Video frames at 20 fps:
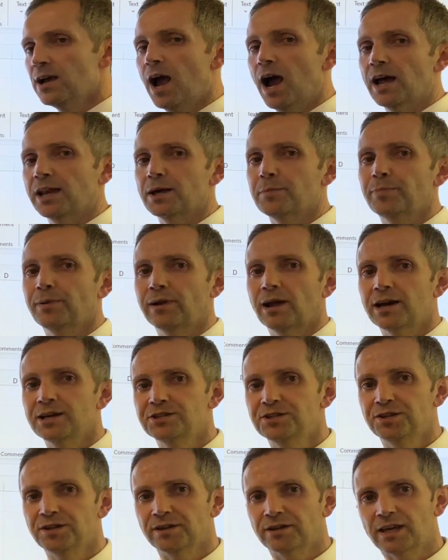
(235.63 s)
and applied
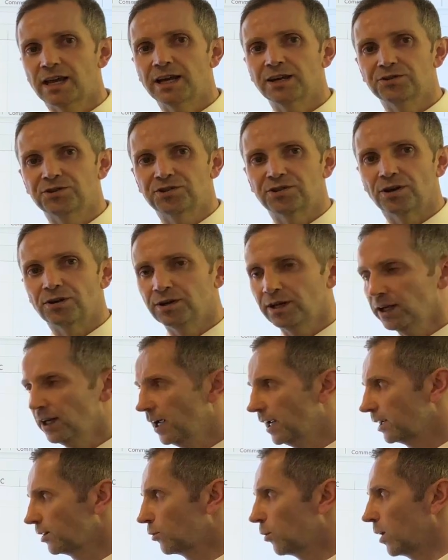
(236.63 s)
to the case study
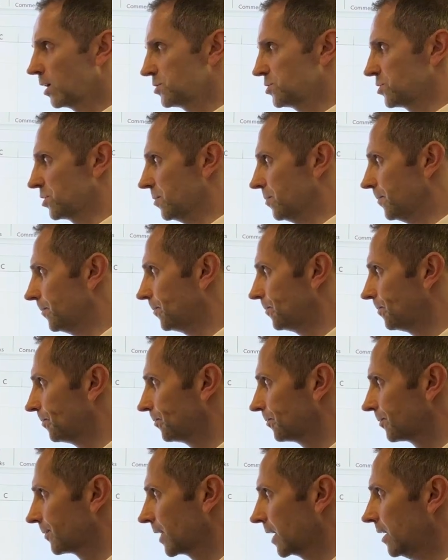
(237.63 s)
in question.
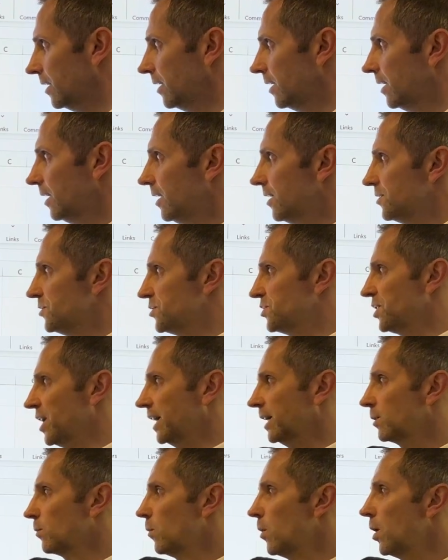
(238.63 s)
The
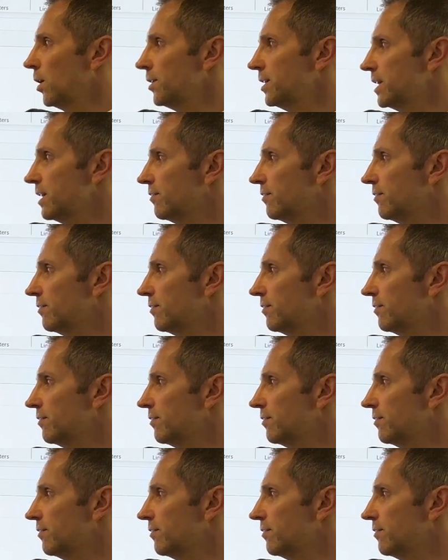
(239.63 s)
second one,